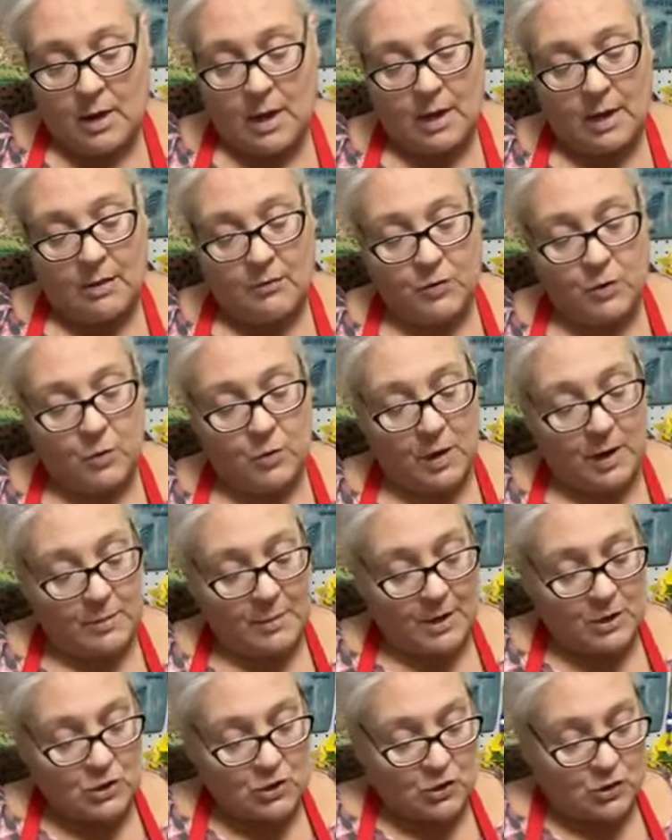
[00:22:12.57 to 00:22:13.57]
But if you want
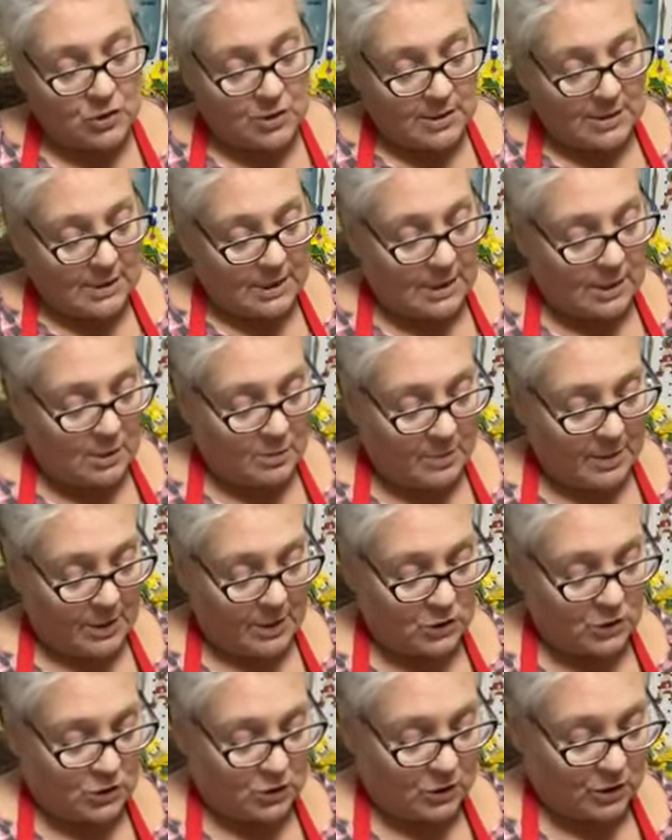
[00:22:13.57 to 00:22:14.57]
to make sure you're seeing them,
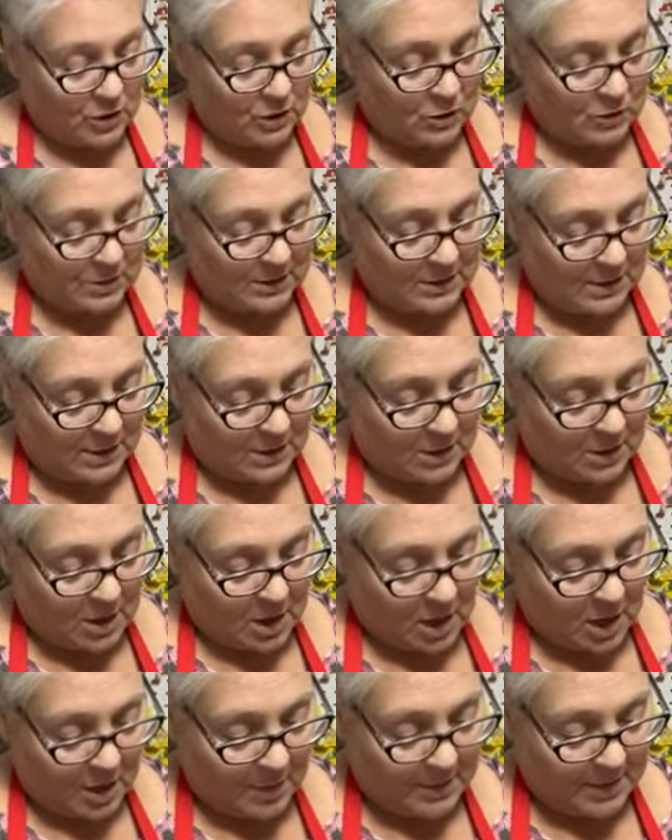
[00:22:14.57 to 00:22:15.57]
make sure that you send a
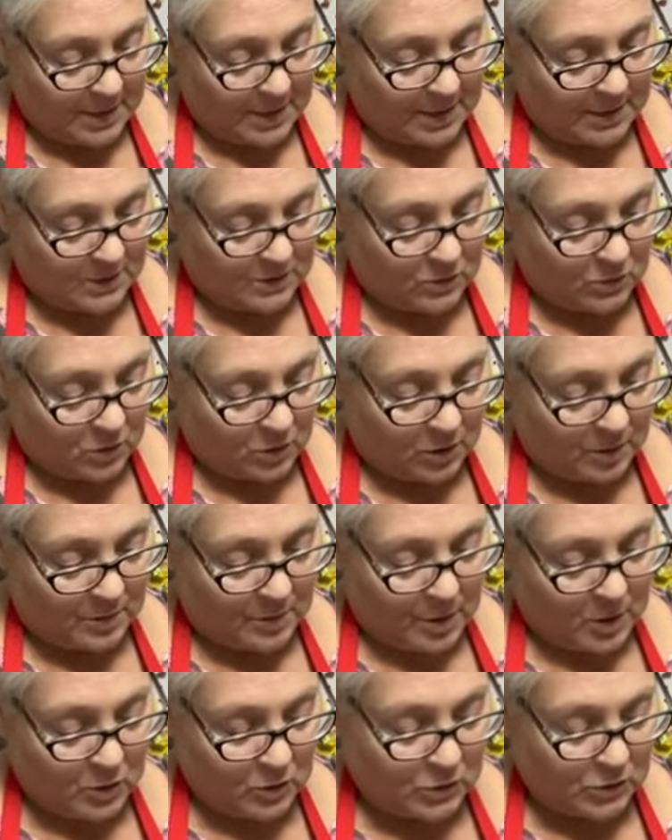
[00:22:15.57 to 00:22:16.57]
comment or an
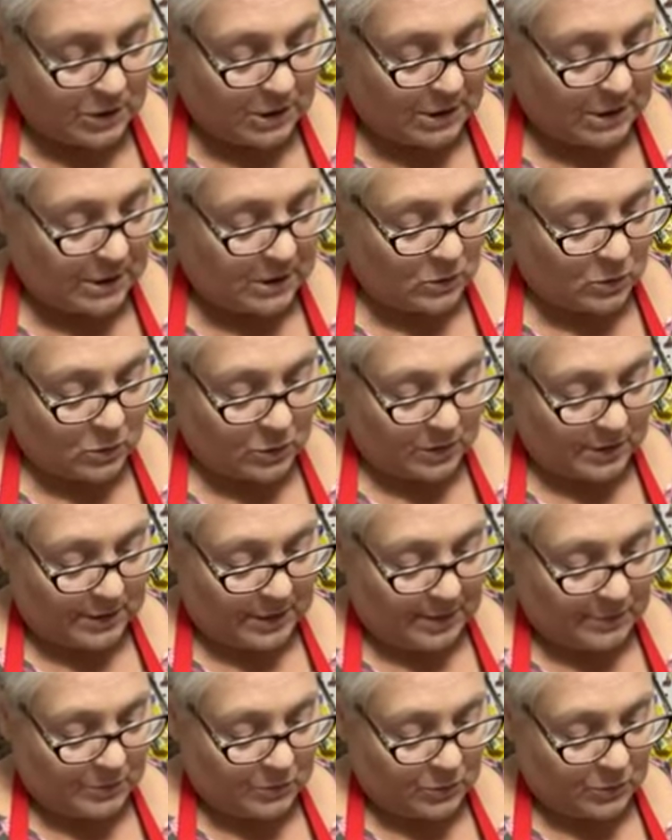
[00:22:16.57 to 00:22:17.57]
emoji or
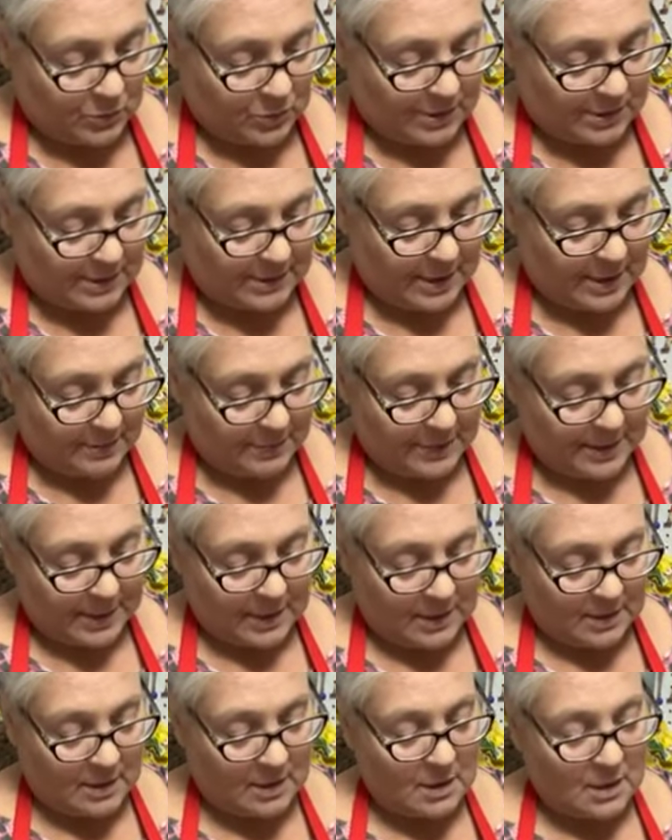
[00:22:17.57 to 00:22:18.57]
some sort of
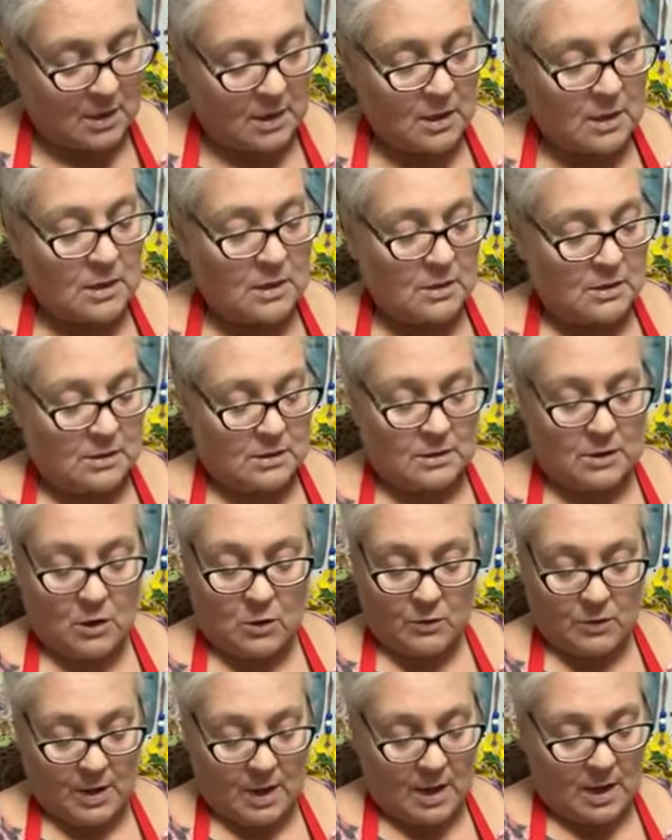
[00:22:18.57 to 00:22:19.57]
something
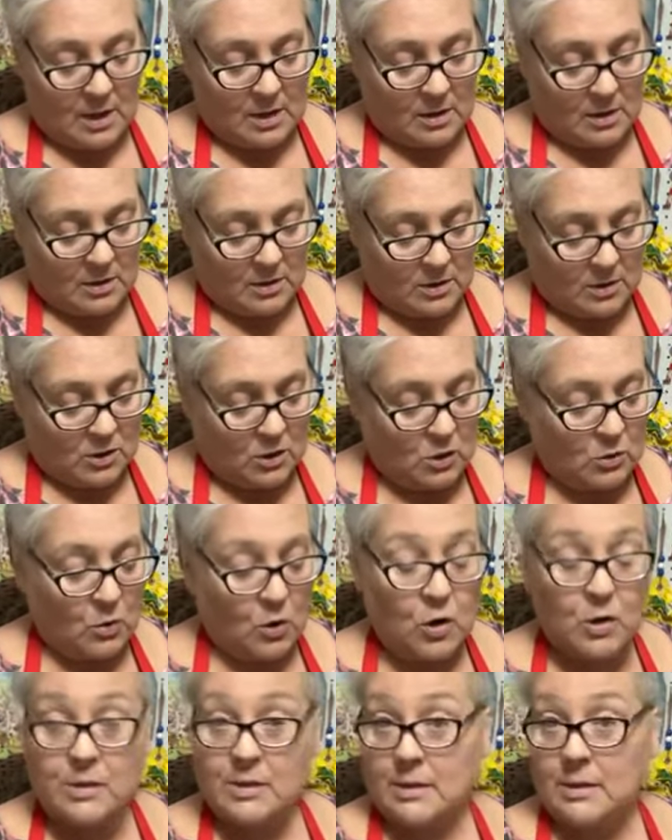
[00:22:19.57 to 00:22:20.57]
so that you
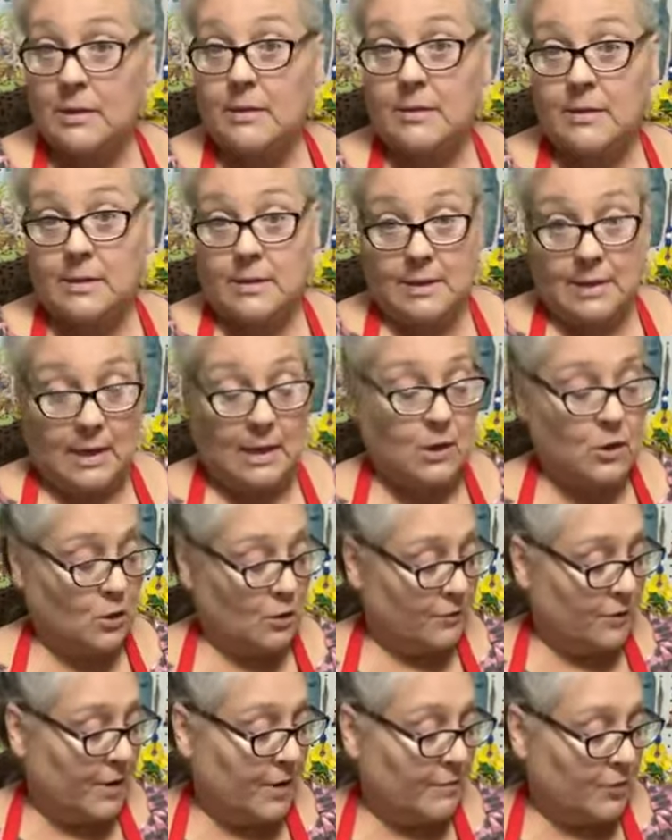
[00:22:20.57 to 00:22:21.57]
are still seeing
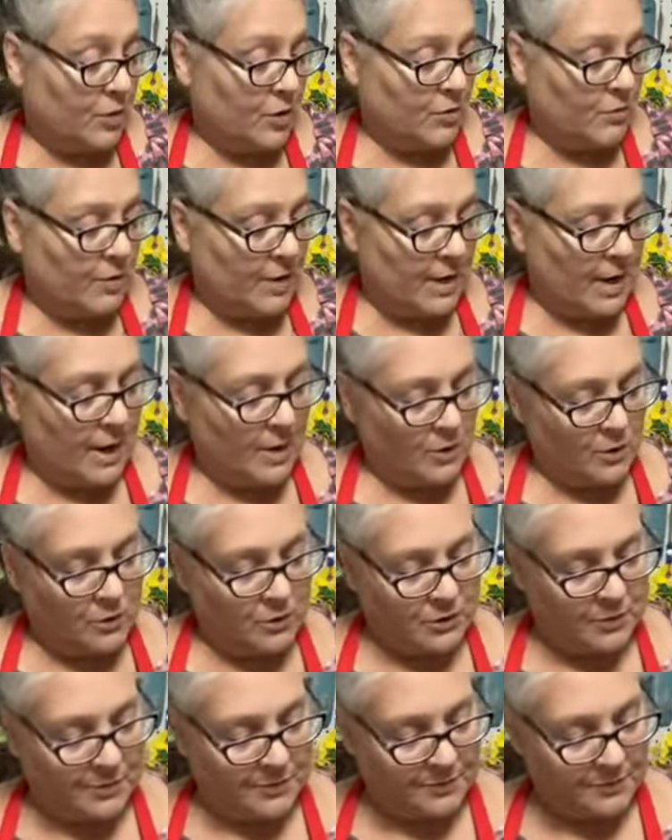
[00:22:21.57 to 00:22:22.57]
your favorite
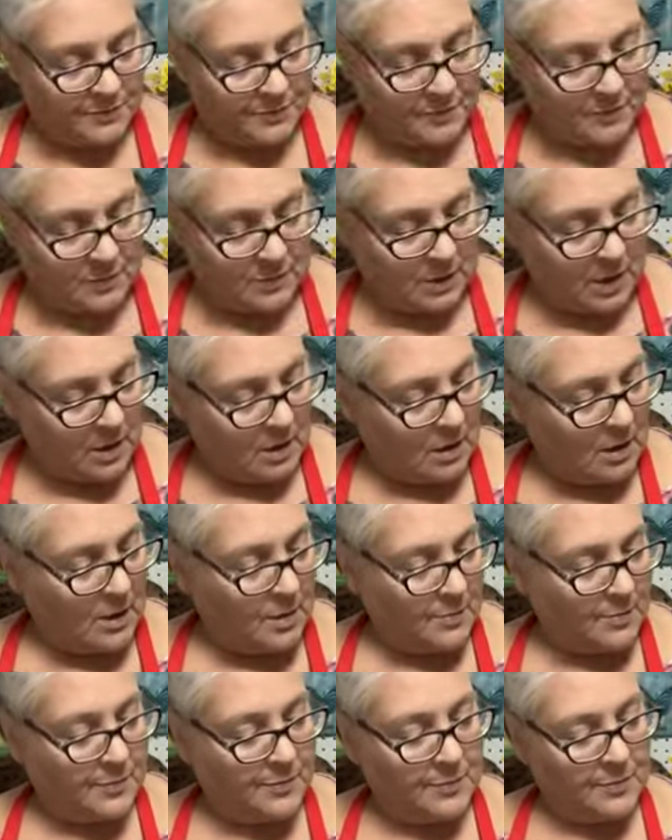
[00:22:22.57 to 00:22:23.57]
creators.
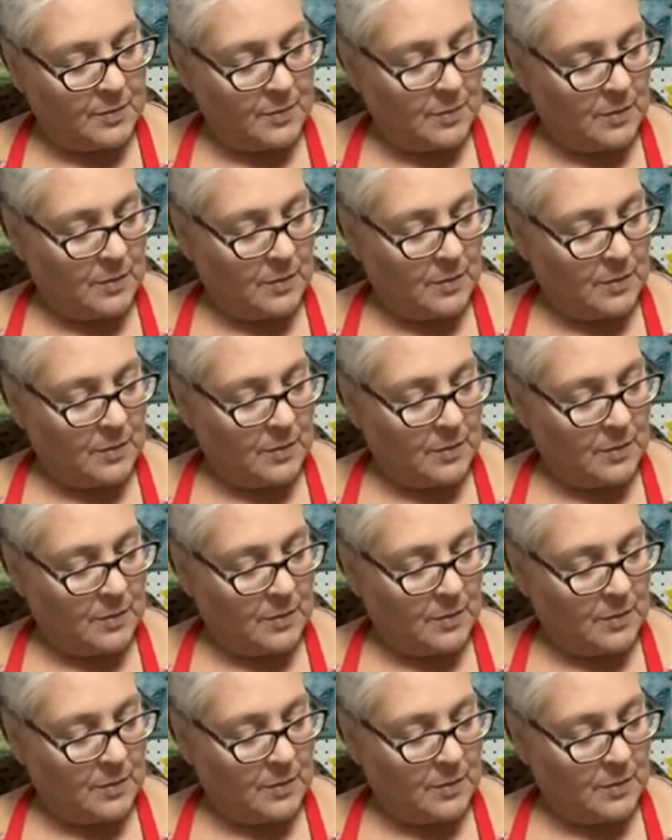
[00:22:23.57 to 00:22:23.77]
Oh,